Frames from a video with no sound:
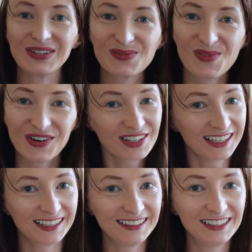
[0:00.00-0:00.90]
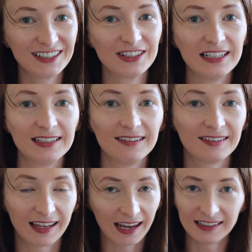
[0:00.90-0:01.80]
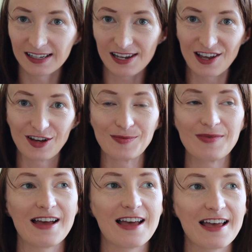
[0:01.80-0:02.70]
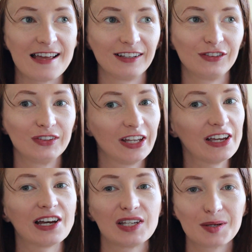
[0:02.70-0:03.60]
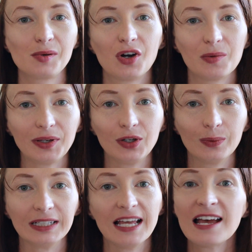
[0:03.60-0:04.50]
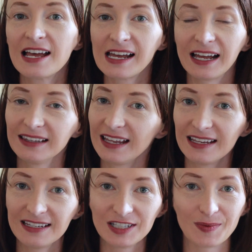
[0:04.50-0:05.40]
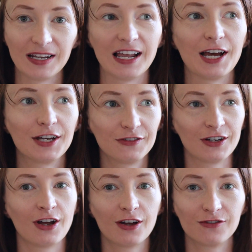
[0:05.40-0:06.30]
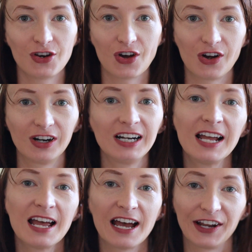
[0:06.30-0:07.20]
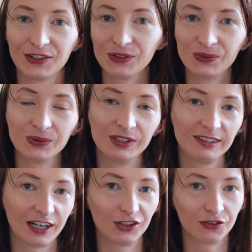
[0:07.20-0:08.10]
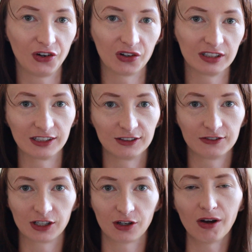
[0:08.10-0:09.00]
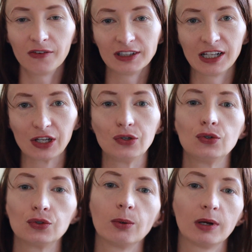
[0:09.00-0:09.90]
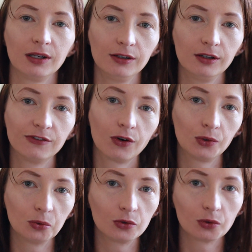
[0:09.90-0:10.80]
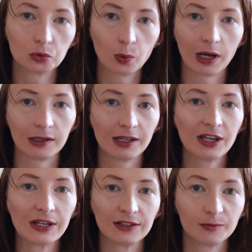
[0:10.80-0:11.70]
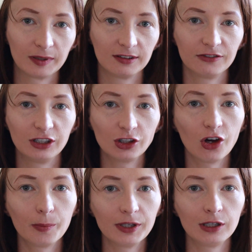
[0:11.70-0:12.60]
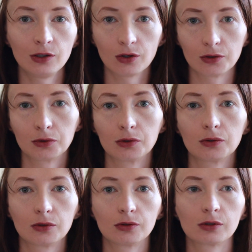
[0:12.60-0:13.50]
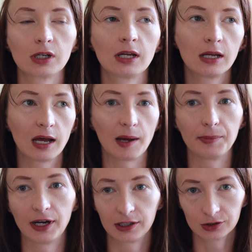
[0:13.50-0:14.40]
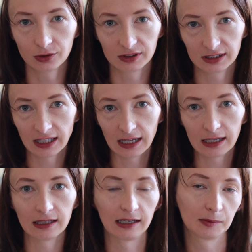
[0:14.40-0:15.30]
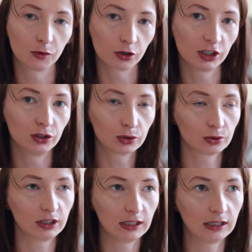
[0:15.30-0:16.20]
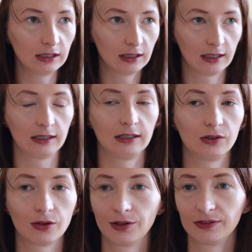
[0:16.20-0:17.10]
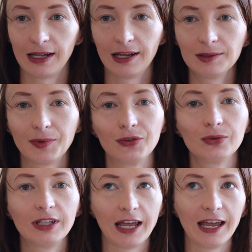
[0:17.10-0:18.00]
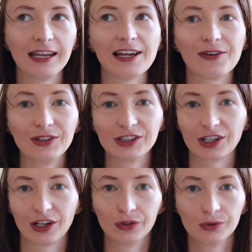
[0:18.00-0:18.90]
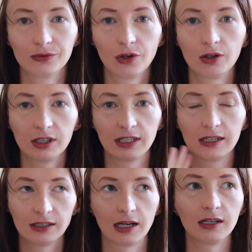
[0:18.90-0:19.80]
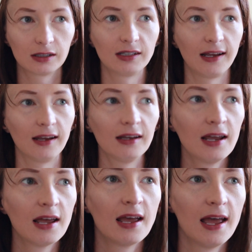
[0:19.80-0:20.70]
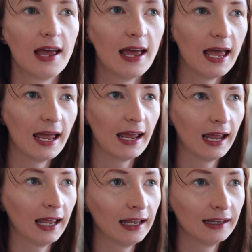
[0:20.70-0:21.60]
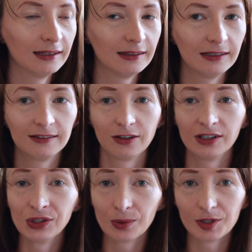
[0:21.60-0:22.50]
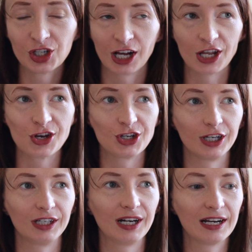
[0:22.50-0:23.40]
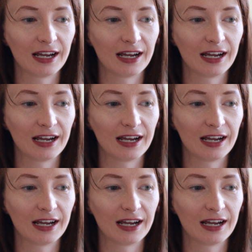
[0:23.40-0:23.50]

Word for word: Good morning, it's eight A M and today I am coming with a day in my life vlog. I don't do this kind of content very often. I usually focus on one specific topic or a part of the day, like a morning routine and all of that, but today I will try to vlog the entire day and it's going to be challenging.